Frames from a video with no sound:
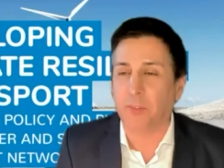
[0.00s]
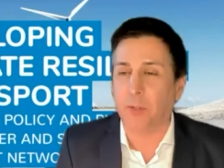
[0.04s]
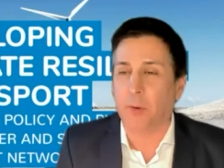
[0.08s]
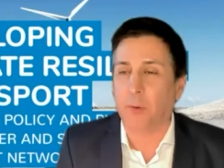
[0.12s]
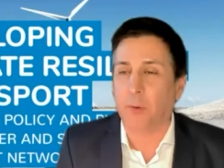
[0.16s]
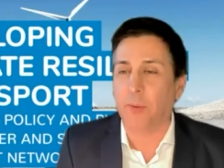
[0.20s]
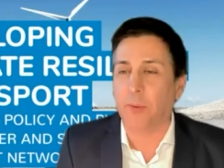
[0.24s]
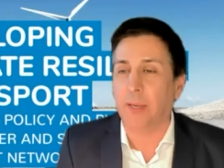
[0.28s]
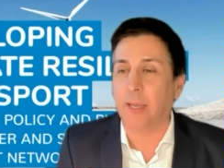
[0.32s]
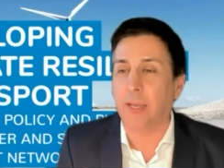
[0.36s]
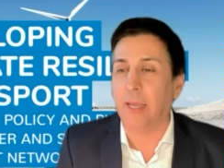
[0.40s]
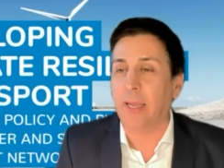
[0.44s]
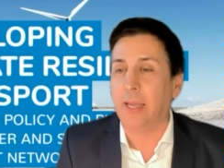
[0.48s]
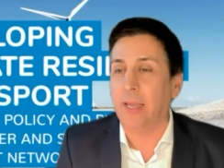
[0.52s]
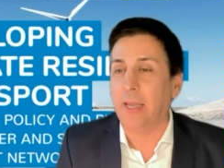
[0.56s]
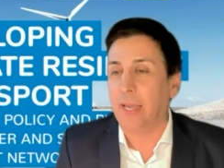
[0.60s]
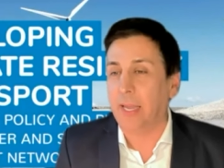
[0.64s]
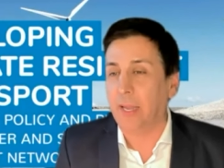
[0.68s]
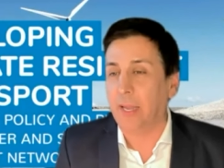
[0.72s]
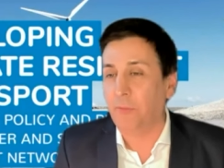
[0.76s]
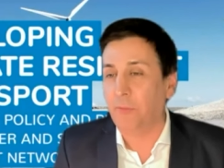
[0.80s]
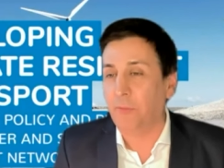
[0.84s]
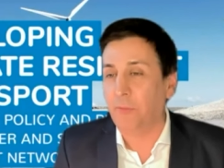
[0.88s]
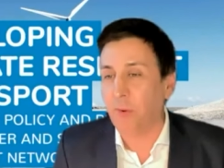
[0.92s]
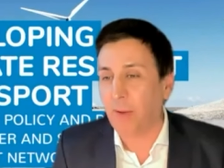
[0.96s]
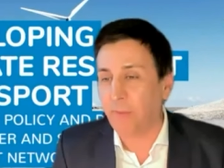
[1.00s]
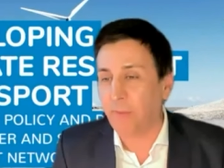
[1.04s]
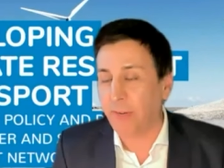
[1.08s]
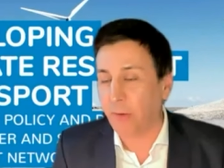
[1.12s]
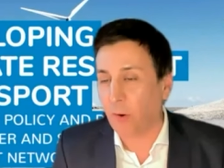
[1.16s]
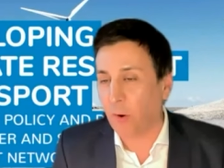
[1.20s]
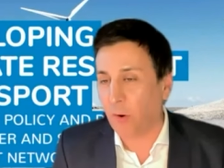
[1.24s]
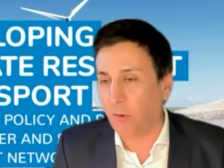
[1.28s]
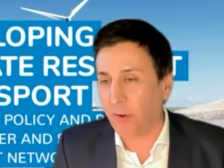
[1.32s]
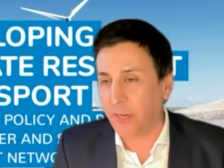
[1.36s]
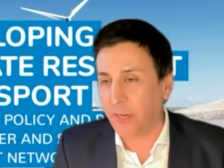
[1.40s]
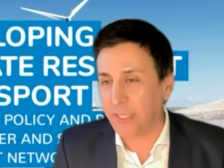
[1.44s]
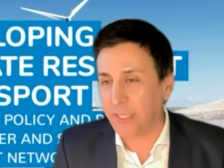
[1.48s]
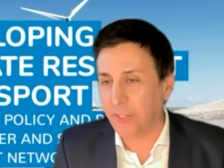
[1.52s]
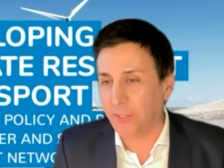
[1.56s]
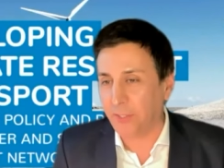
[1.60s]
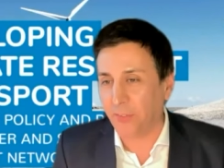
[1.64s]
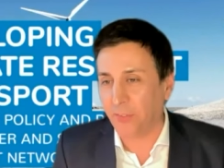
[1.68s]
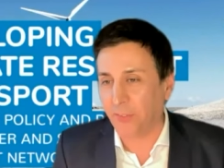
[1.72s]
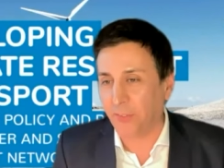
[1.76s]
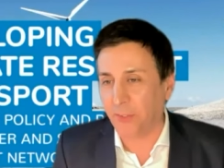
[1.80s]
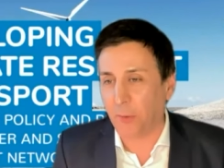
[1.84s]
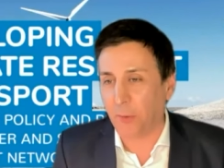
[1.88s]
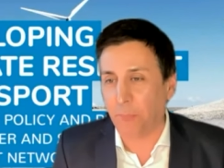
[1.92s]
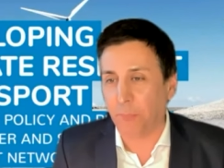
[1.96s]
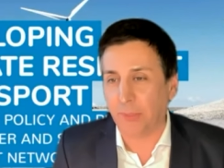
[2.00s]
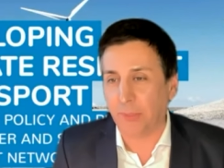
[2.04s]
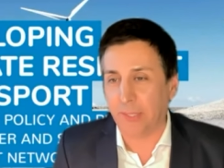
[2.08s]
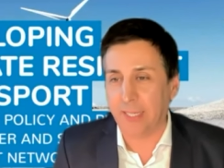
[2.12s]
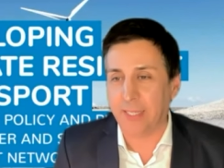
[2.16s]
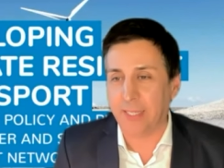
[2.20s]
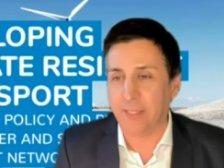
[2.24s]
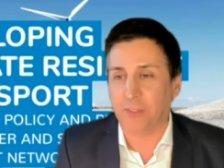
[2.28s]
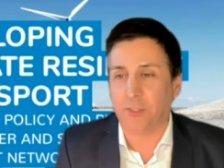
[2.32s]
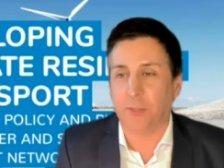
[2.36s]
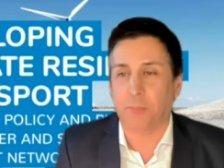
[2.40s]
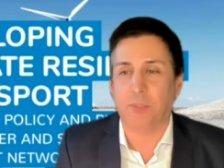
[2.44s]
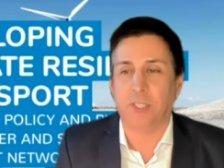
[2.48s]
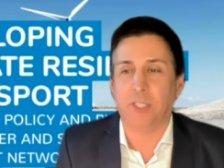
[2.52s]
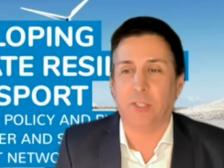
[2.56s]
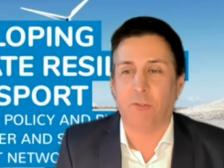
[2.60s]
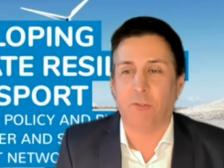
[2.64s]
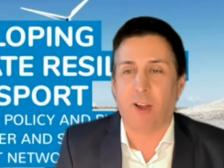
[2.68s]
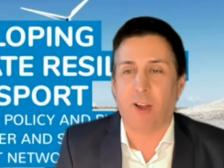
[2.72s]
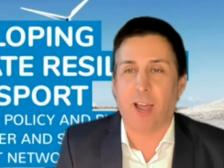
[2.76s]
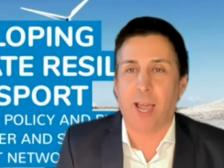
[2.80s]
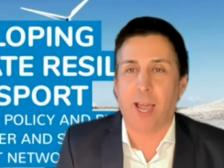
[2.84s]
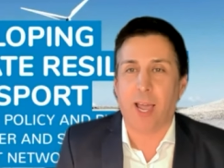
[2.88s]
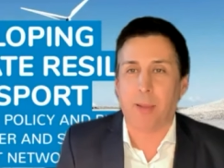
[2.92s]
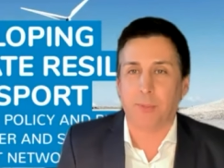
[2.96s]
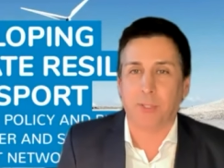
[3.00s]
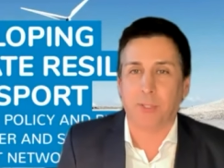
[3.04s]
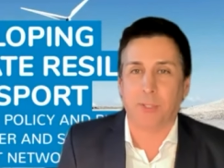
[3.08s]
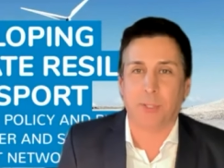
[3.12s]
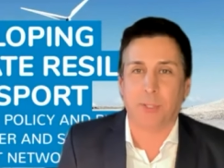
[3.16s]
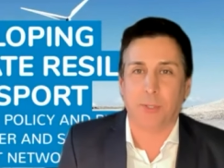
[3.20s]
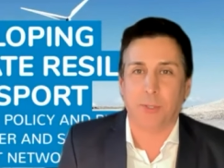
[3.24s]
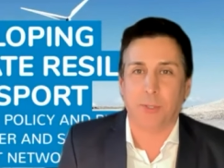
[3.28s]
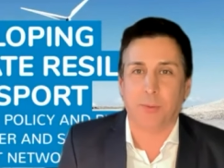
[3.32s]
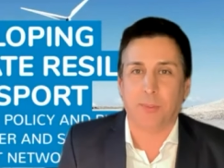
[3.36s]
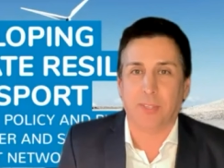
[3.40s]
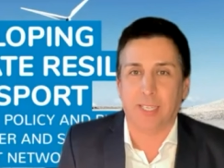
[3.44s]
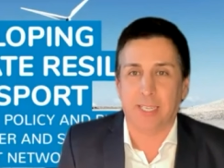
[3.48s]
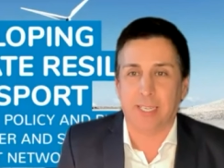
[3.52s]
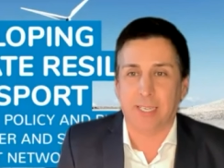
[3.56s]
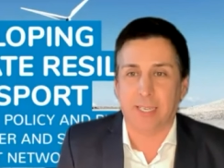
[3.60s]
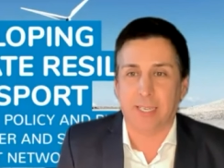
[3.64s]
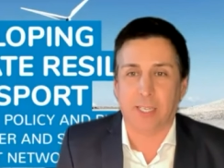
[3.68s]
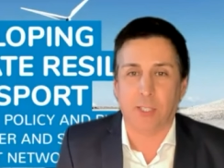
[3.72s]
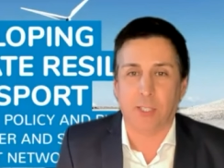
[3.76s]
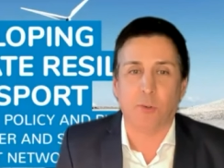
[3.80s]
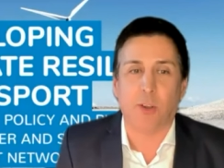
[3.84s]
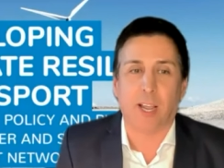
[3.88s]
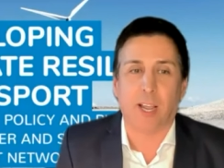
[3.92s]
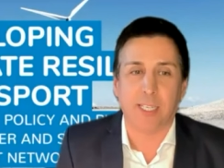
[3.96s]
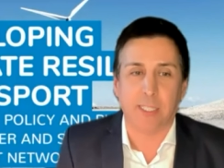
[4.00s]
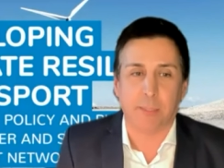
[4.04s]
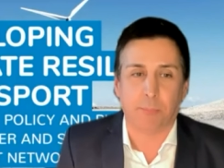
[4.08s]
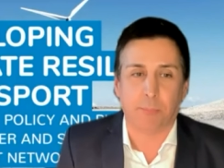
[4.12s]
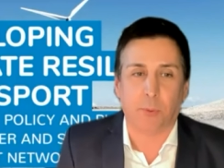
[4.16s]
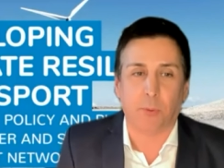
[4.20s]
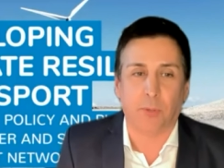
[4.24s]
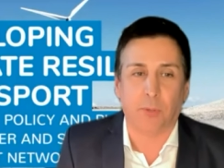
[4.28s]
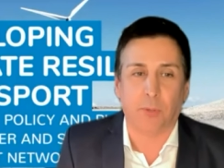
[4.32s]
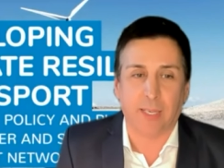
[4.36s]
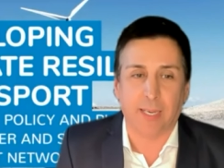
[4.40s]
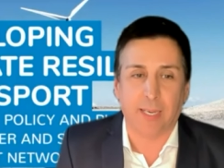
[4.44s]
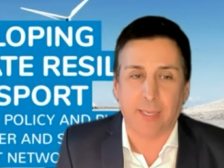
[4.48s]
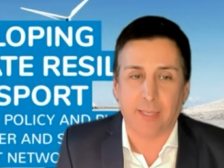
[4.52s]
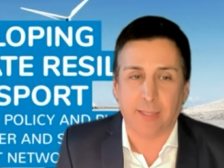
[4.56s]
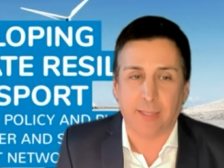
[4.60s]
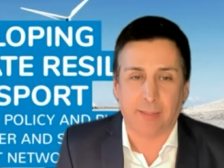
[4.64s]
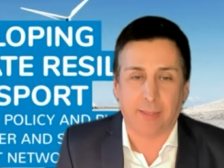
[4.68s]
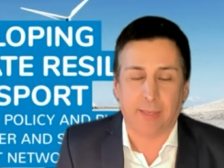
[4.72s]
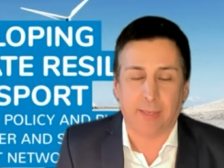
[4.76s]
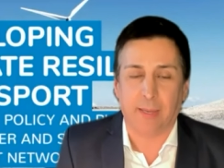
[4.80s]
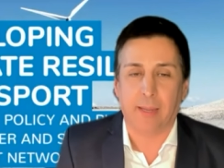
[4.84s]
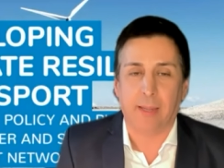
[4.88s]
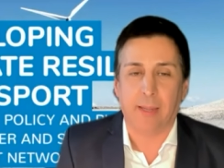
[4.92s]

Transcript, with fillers: So if you haven't already done so, please subscribe to the uh, Transport Link